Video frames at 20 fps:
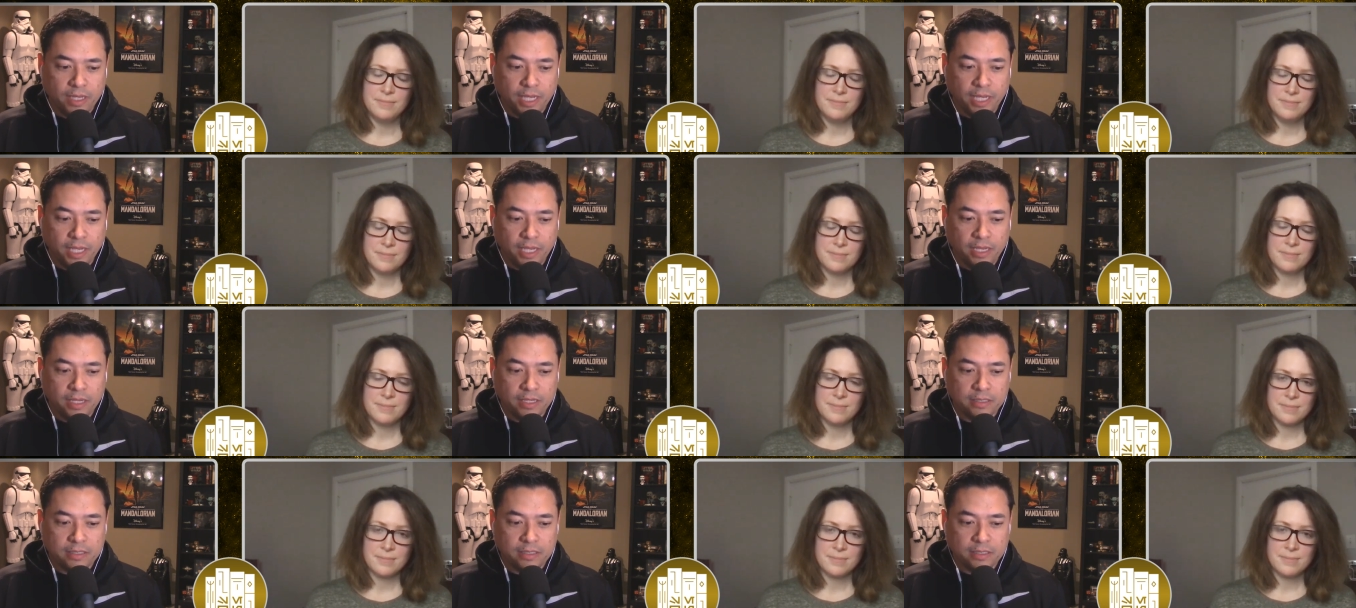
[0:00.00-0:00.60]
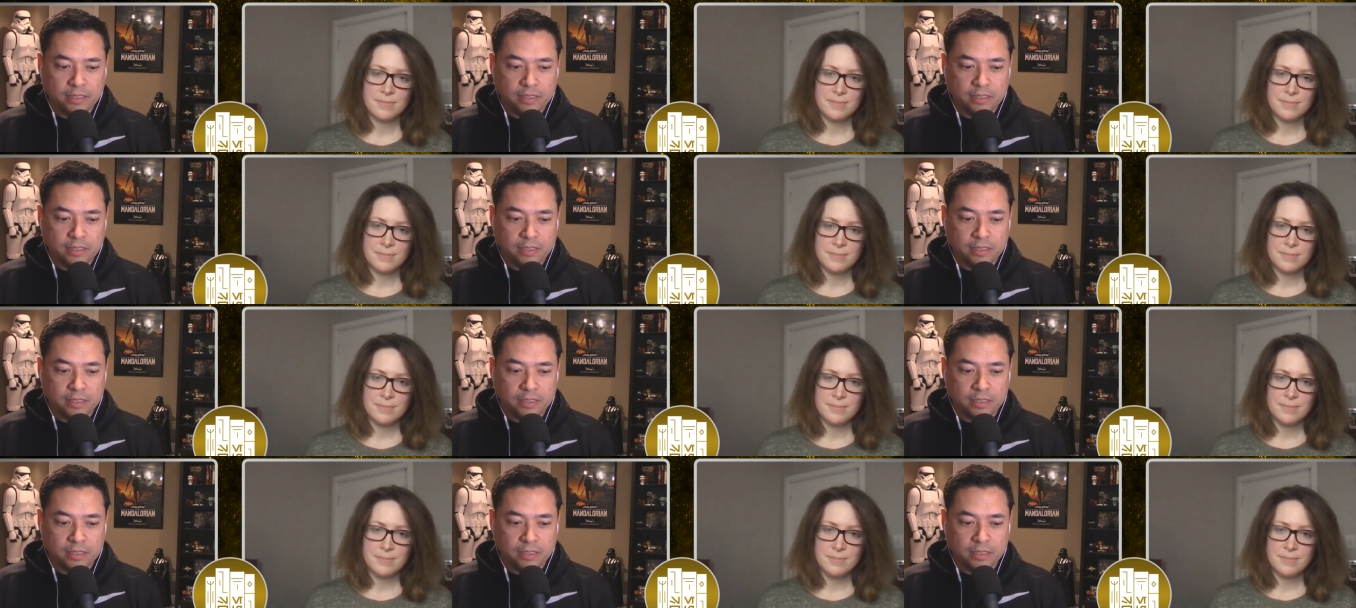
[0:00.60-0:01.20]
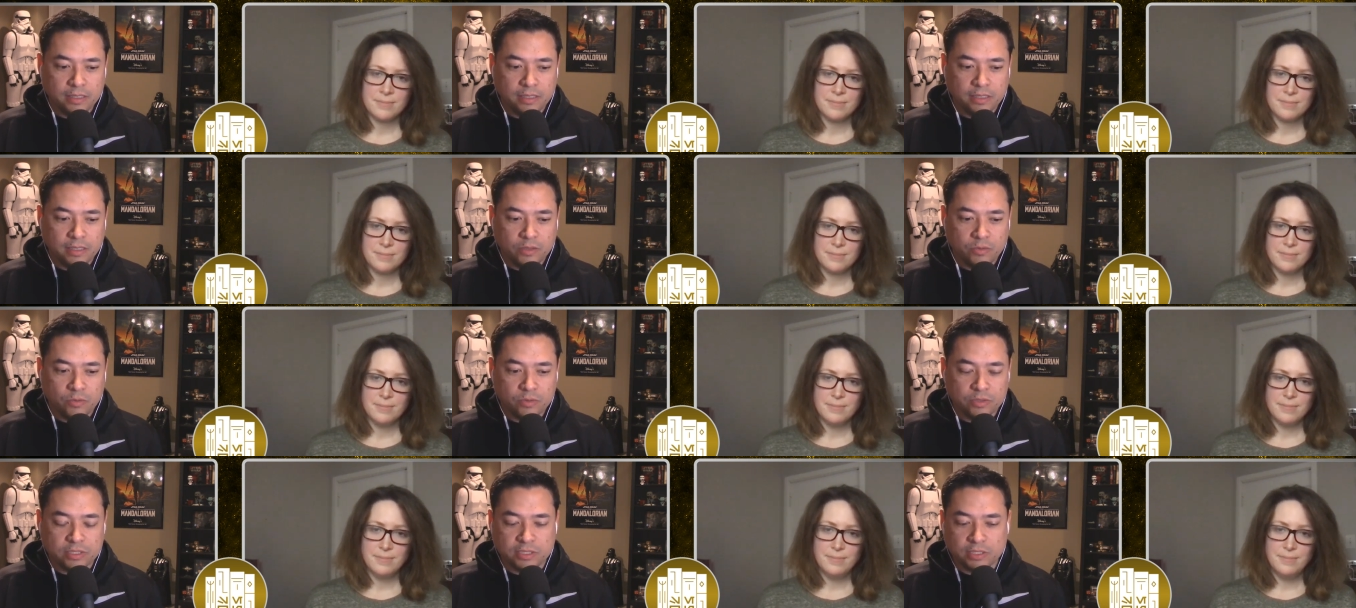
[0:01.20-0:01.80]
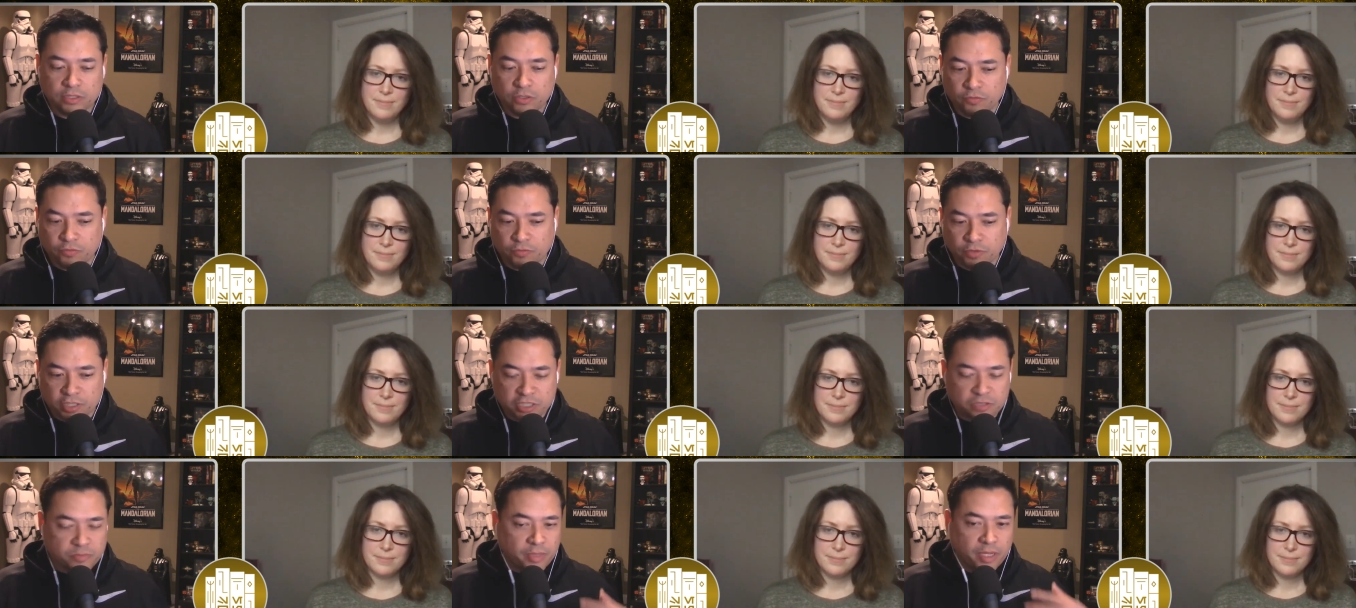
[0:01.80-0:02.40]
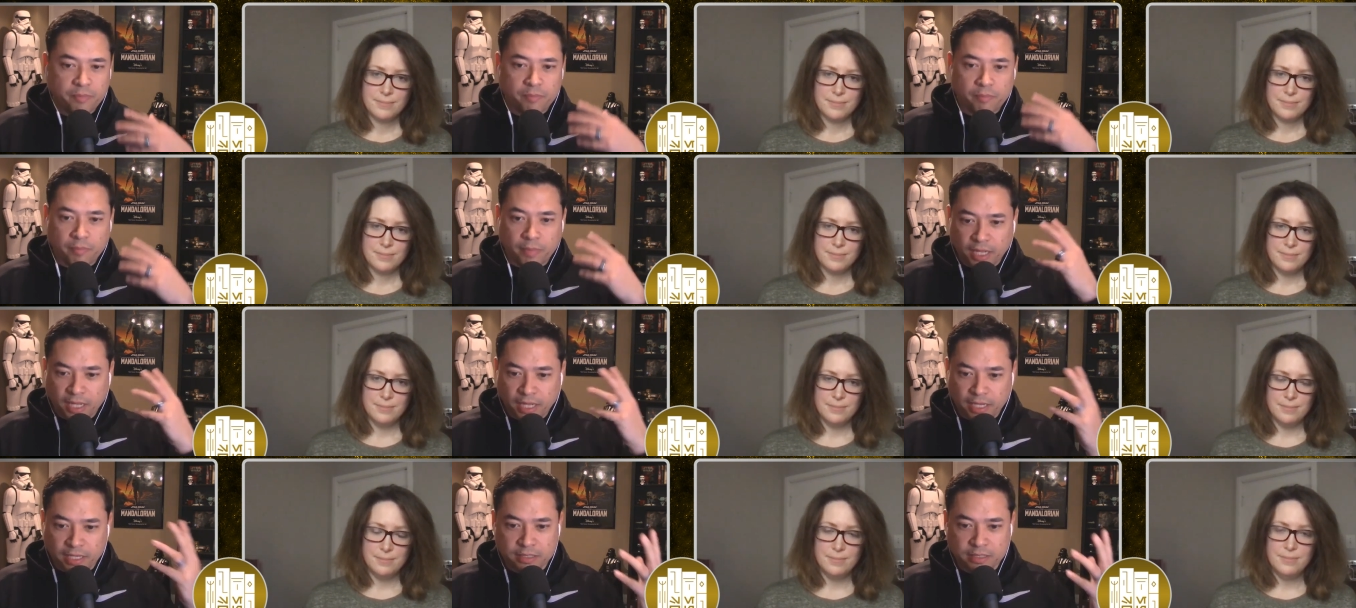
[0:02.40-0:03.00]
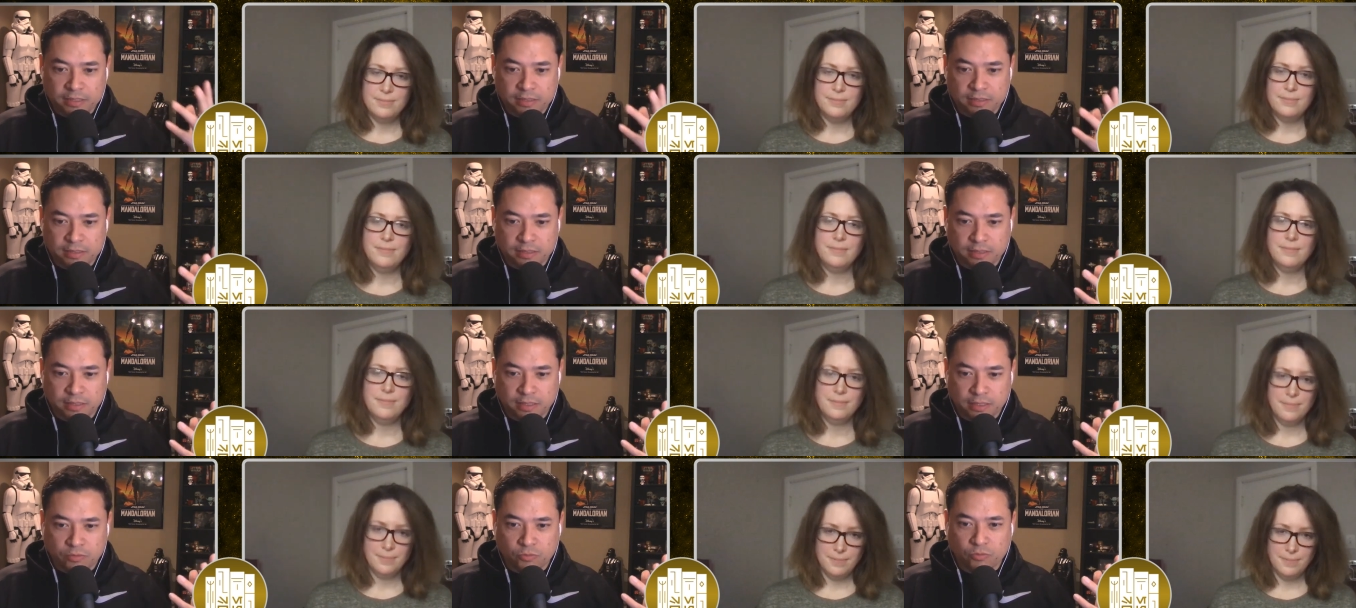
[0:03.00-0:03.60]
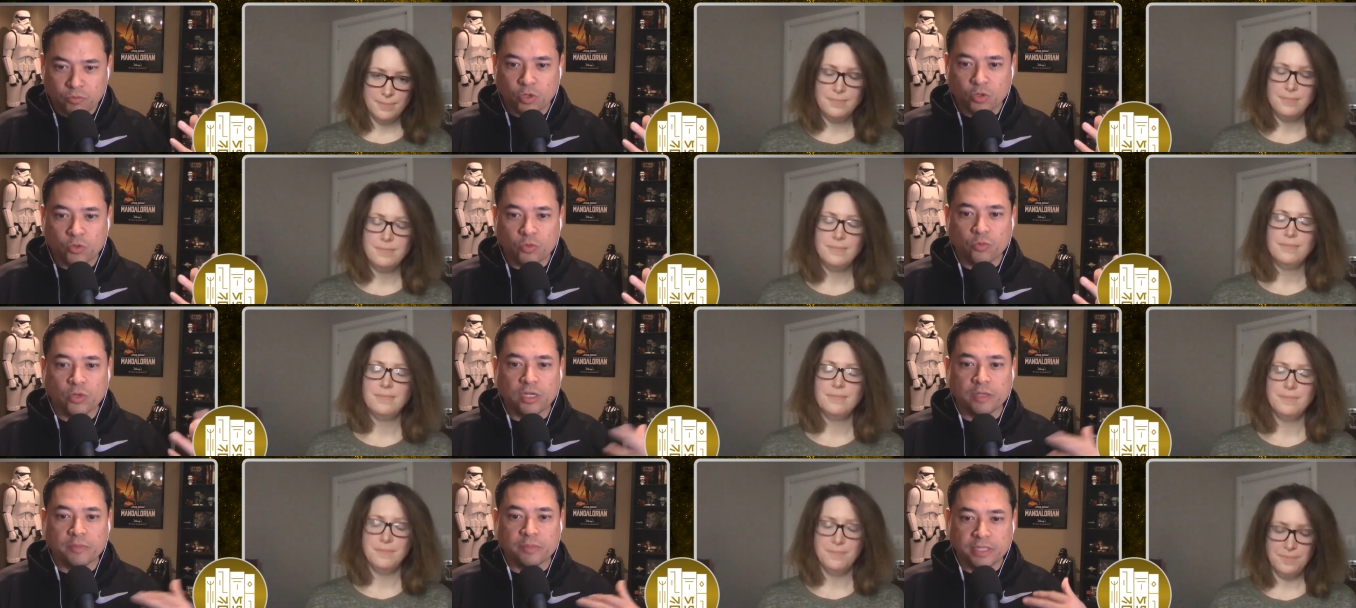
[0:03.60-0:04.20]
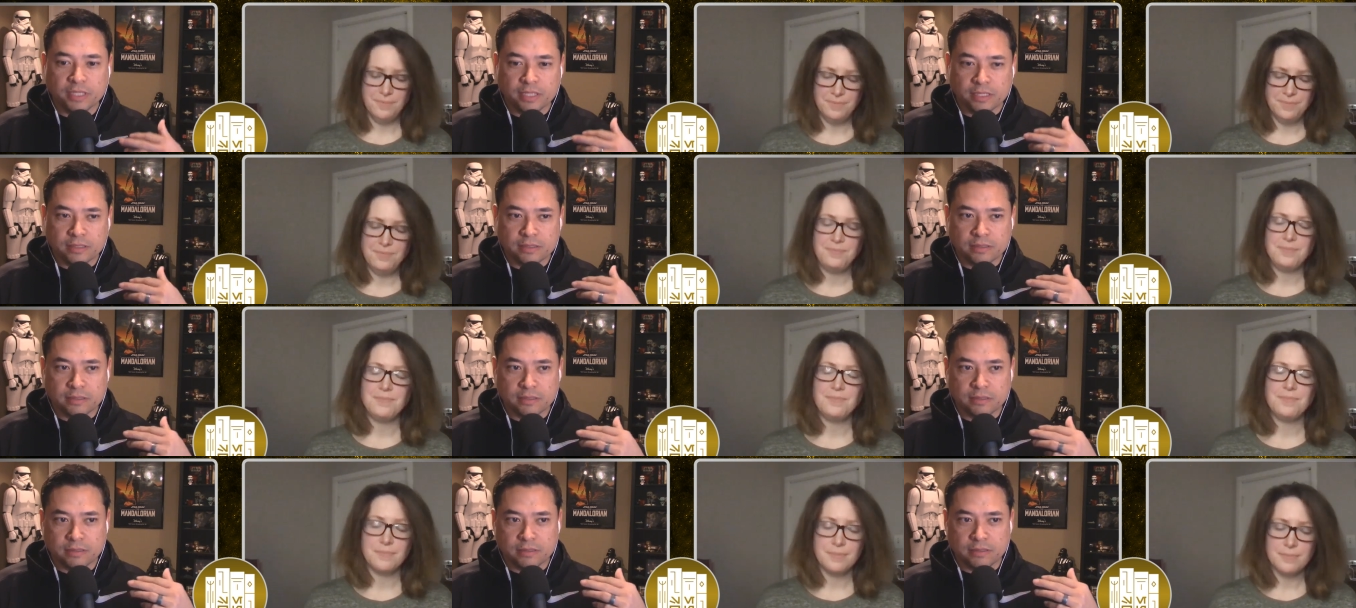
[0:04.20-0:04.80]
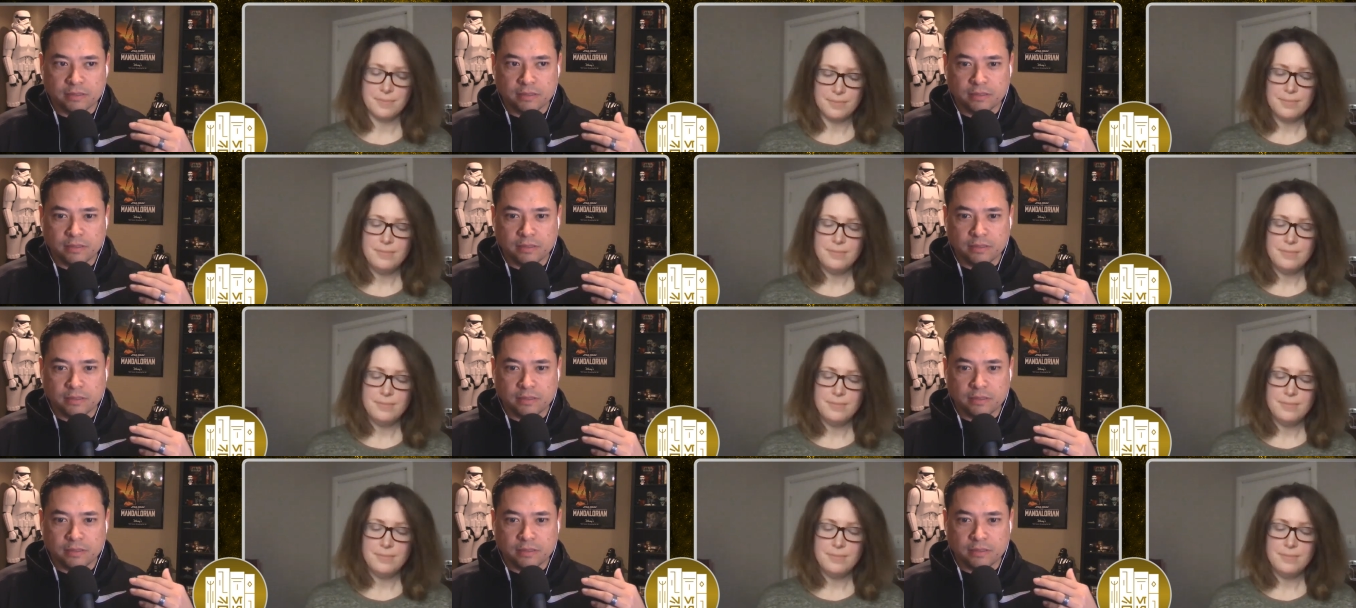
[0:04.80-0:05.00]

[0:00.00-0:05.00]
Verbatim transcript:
Speaker 1: and it was still fresh in my mind, uh, Rogue One, because,